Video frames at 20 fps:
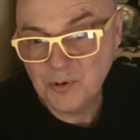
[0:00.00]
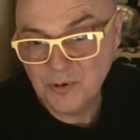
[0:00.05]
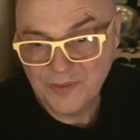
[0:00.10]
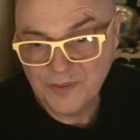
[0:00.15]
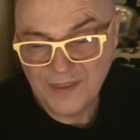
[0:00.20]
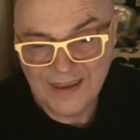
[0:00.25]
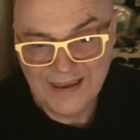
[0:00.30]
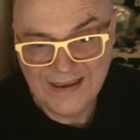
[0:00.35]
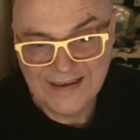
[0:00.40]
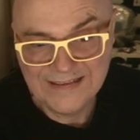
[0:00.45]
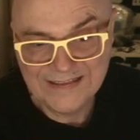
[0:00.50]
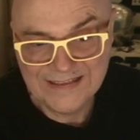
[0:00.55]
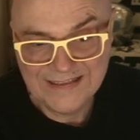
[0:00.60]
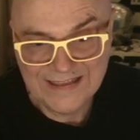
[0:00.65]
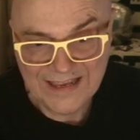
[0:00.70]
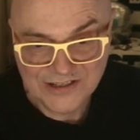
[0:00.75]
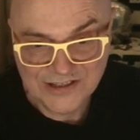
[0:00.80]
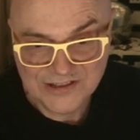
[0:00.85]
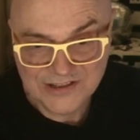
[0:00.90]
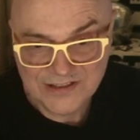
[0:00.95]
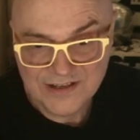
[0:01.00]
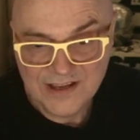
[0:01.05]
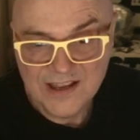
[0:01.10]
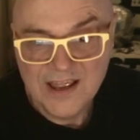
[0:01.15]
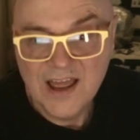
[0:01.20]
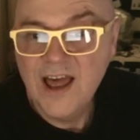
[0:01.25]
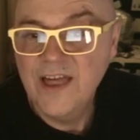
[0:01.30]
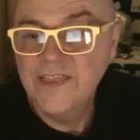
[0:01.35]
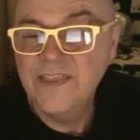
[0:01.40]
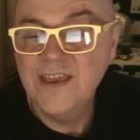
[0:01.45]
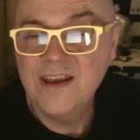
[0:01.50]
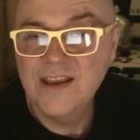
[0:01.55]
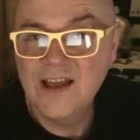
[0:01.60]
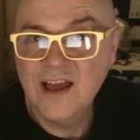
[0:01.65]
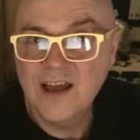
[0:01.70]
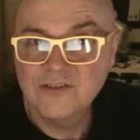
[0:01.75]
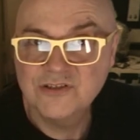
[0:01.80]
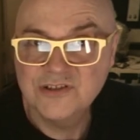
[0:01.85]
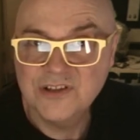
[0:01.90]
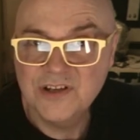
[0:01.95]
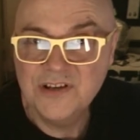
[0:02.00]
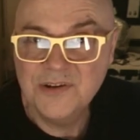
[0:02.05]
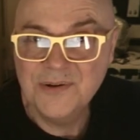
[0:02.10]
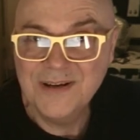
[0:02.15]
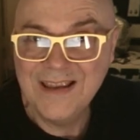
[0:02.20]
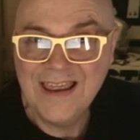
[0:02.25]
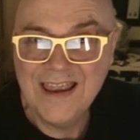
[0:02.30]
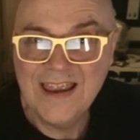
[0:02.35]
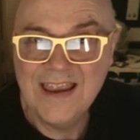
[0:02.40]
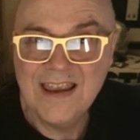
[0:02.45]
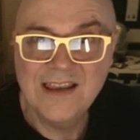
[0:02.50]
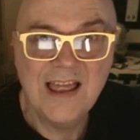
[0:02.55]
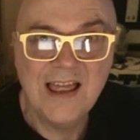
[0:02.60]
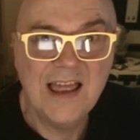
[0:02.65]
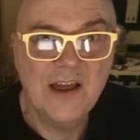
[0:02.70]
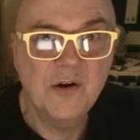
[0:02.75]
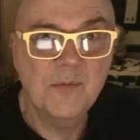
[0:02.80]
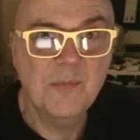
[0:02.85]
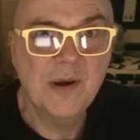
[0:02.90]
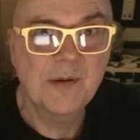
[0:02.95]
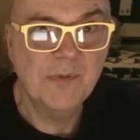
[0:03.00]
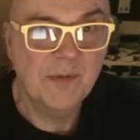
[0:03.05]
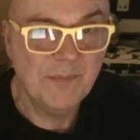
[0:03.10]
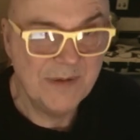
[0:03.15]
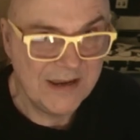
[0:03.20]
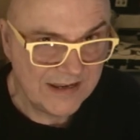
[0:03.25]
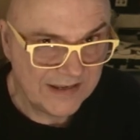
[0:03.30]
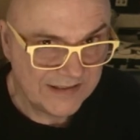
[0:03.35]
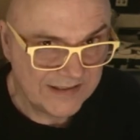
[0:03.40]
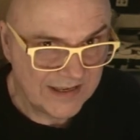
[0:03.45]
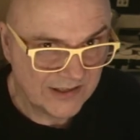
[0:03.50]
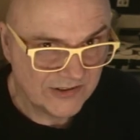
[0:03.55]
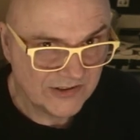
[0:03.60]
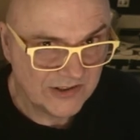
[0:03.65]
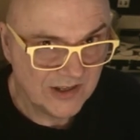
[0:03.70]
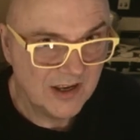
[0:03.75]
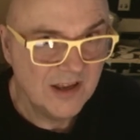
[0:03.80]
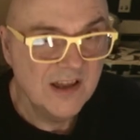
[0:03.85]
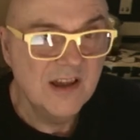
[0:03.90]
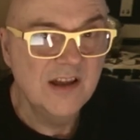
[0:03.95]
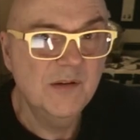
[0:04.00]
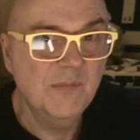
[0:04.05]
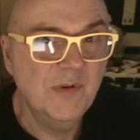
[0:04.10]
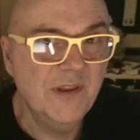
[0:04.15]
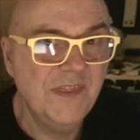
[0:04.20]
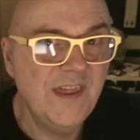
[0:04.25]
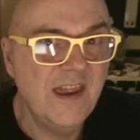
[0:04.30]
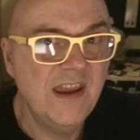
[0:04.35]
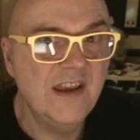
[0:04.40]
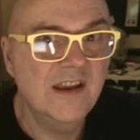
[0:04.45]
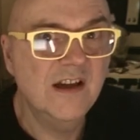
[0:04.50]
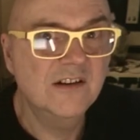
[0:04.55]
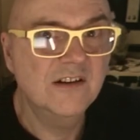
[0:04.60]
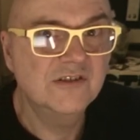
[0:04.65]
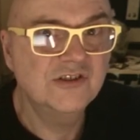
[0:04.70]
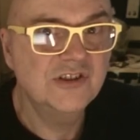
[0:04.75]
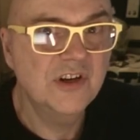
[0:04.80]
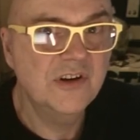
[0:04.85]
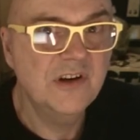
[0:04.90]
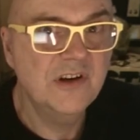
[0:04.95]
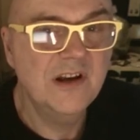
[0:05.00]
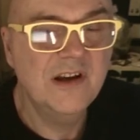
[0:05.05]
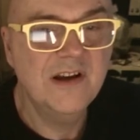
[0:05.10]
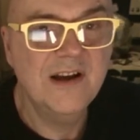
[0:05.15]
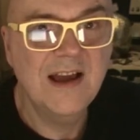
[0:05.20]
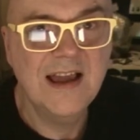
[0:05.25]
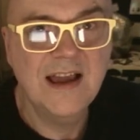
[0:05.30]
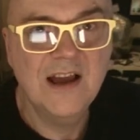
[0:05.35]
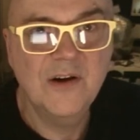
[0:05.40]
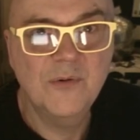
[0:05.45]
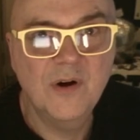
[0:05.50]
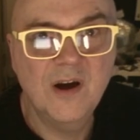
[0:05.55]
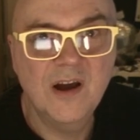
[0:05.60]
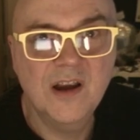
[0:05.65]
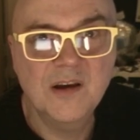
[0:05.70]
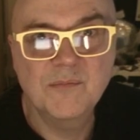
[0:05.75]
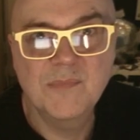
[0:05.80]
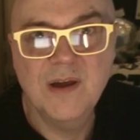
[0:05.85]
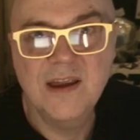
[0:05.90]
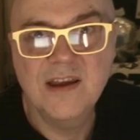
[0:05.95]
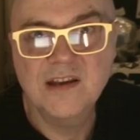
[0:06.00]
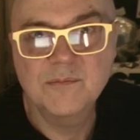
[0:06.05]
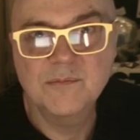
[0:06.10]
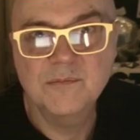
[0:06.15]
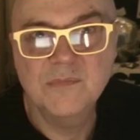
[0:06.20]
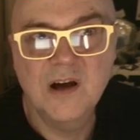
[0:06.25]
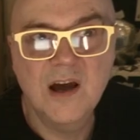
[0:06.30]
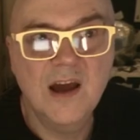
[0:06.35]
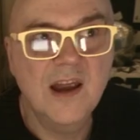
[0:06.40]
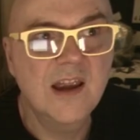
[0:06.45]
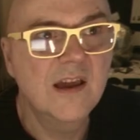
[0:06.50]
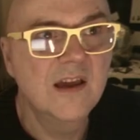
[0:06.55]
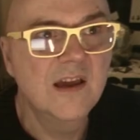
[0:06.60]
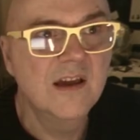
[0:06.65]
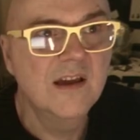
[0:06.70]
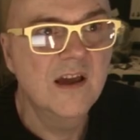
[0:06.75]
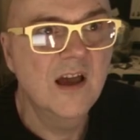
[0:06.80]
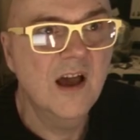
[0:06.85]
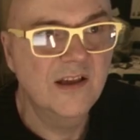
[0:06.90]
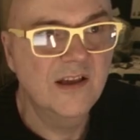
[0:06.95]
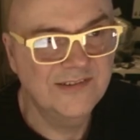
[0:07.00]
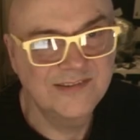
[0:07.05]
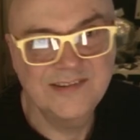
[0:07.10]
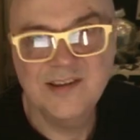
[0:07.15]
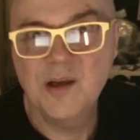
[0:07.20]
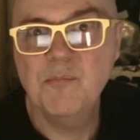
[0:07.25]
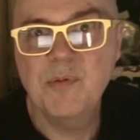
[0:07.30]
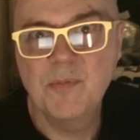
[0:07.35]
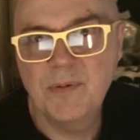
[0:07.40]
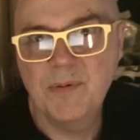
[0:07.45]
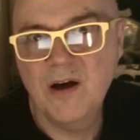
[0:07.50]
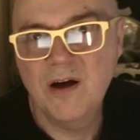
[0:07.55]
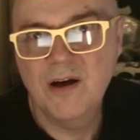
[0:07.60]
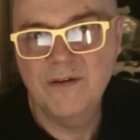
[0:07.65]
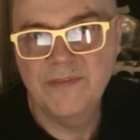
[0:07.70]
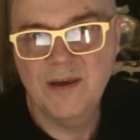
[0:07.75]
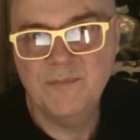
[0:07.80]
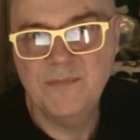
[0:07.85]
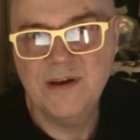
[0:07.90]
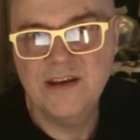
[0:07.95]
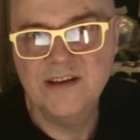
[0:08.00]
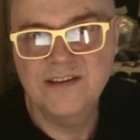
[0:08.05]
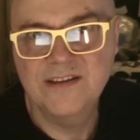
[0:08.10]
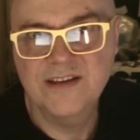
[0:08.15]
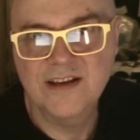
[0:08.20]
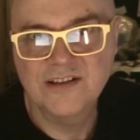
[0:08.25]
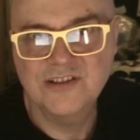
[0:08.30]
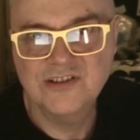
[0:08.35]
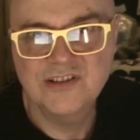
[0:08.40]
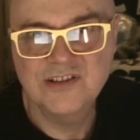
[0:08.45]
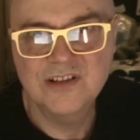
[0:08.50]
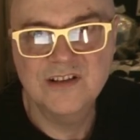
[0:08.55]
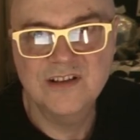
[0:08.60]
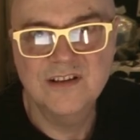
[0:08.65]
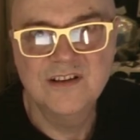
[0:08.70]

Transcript: that into the engine, and then I'll show you again how I make my media texture, but then I'll show you how I make my sub part of that media texture